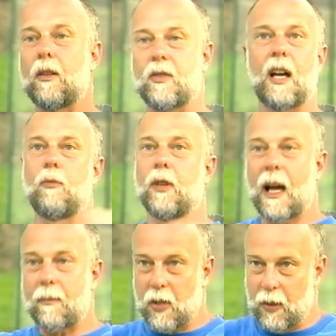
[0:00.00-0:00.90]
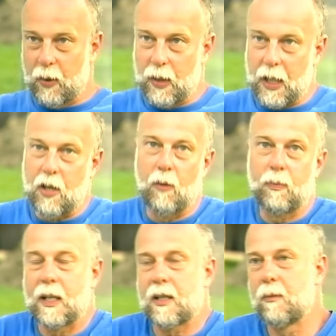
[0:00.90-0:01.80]
outside with absolutely no
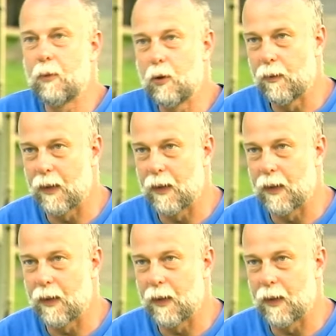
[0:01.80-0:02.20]
place to move.